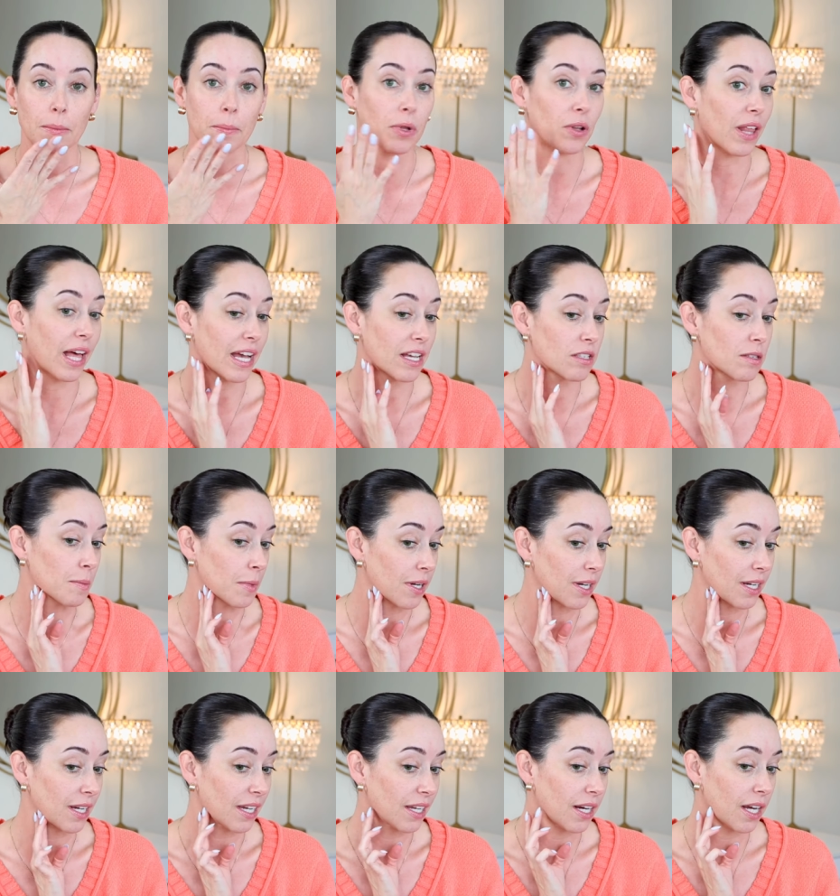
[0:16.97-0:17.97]

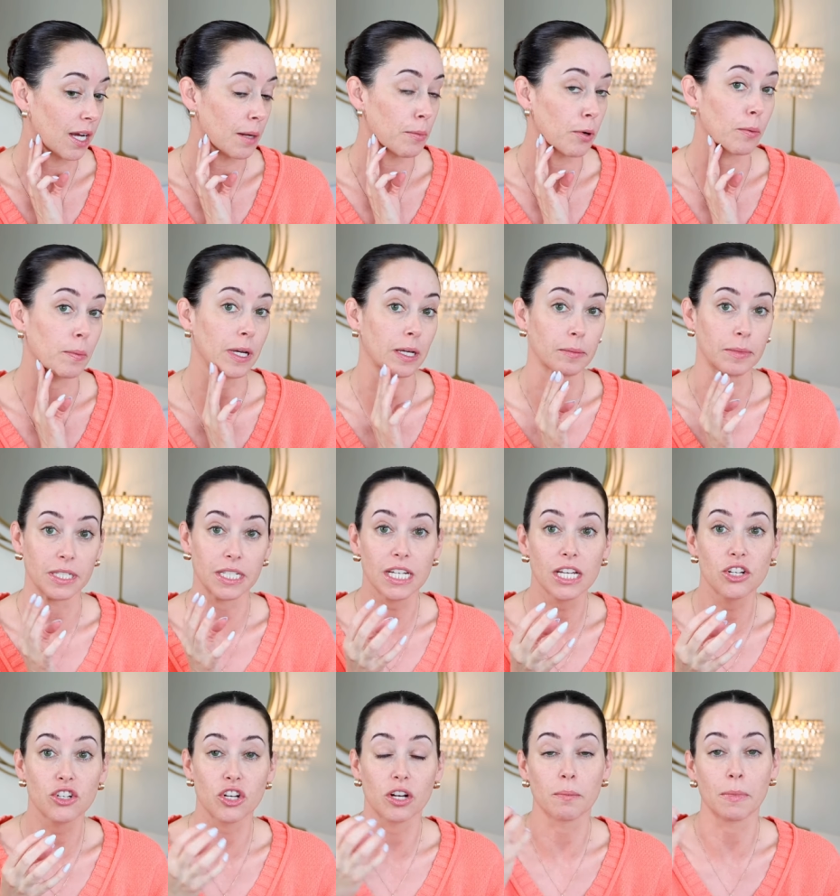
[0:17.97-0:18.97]
melasma and
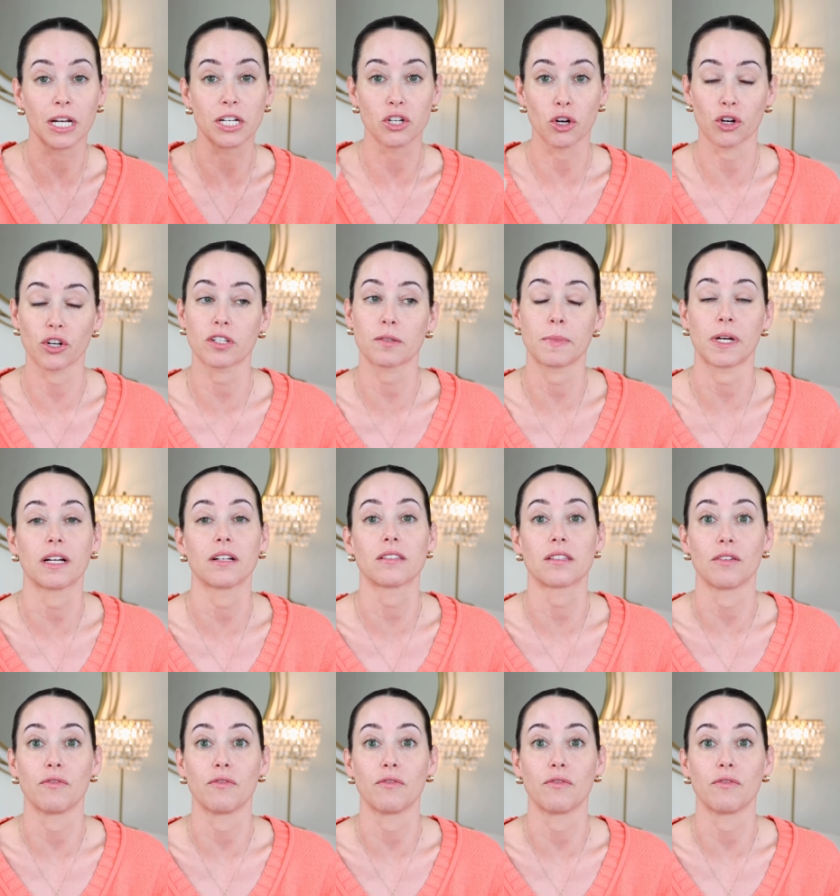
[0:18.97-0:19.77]
hyperpigmentation, my dark spots.